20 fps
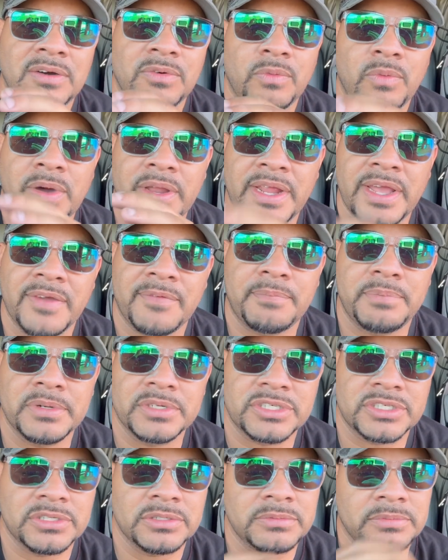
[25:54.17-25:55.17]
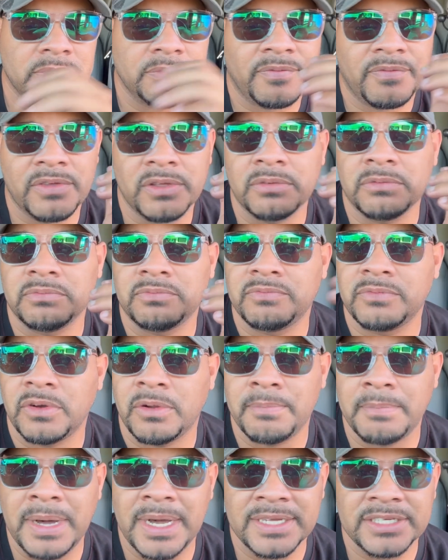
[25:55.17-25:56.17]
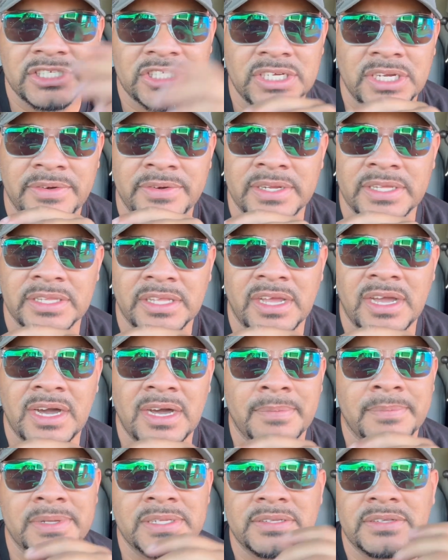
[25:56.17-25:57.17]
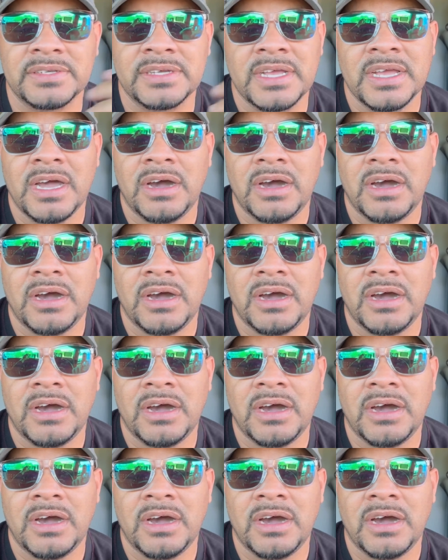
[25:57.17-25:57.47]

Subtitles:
What have pushed you? If you don't mind sharing in the comments,